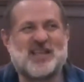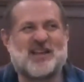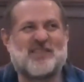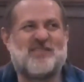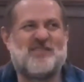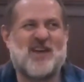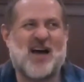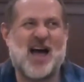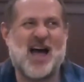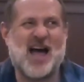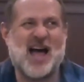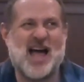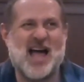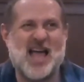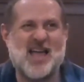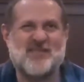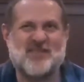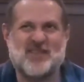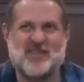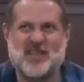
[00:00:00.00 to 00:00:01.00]

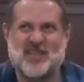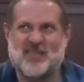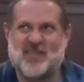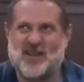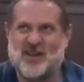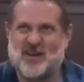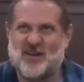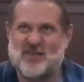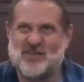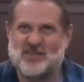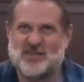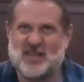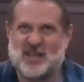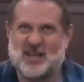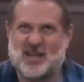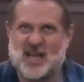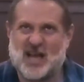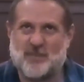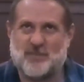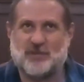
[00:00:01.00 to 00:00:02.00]
5, and then there's a
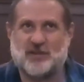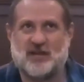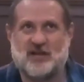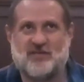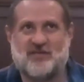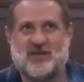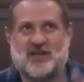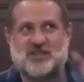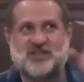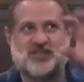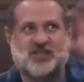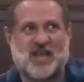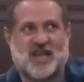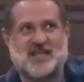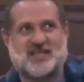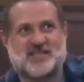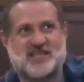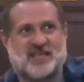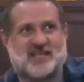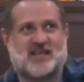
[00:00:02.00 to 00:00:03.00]
couple of
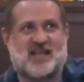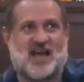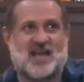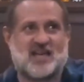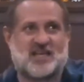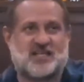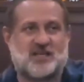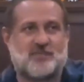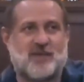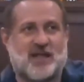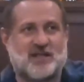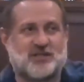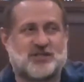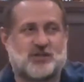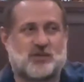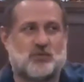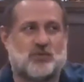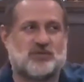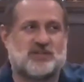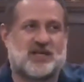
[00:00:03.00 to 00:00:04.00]
adjacent kind of Tibetan
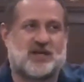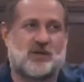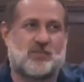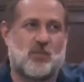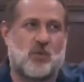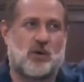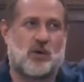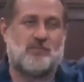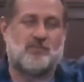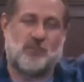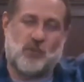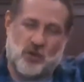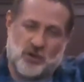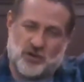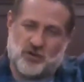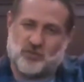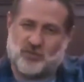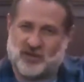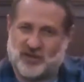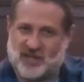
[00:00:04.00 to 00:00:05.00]
schools that are more
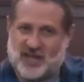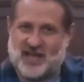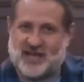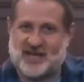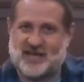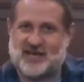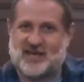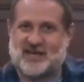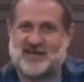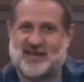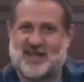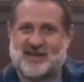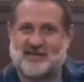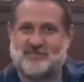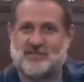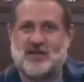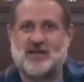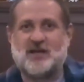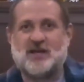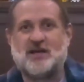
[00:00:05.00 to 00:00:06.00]
Bon related, and
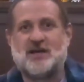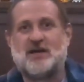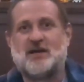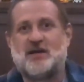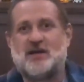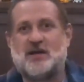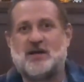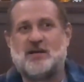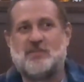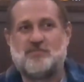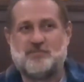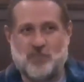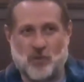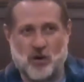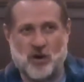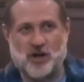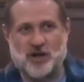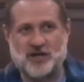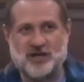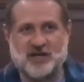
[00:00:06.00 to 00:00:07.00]

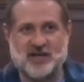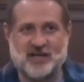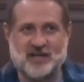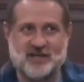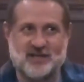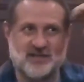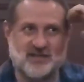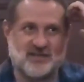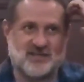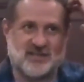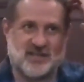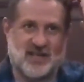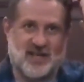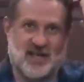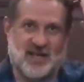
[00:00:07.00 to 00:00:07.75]
Bon is